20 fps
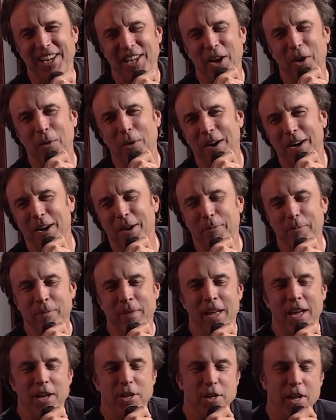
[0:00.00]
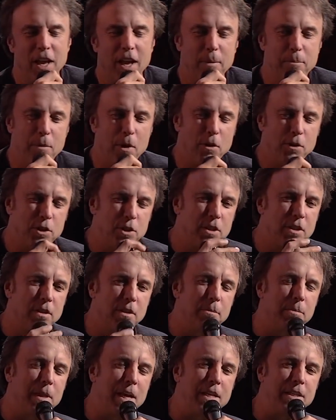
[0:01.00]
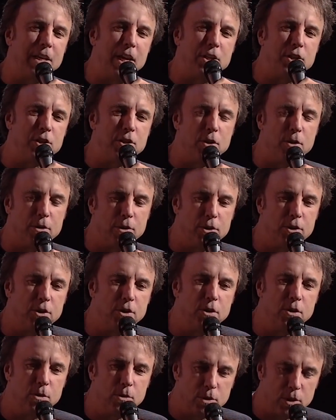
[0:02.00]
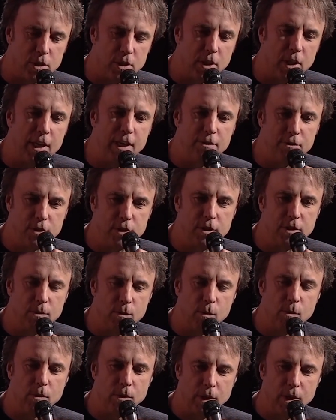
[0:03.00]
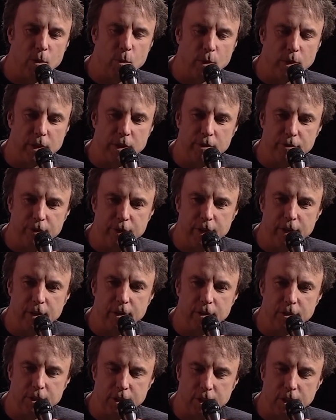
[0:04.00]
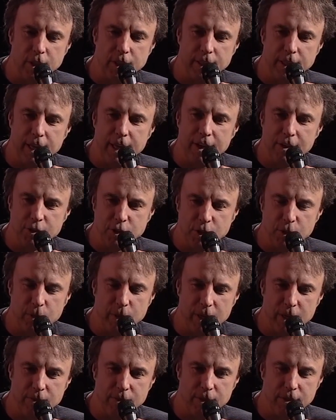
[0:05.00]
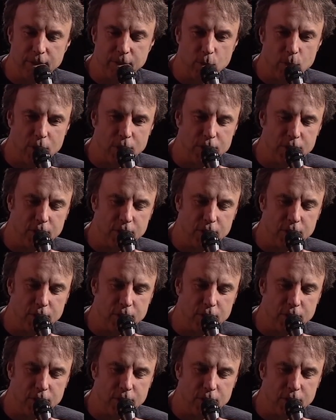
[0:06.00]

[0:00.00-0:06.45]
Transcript: when most plantation owners use slaves to, you know, work in the fields and clean the house or whatever, wash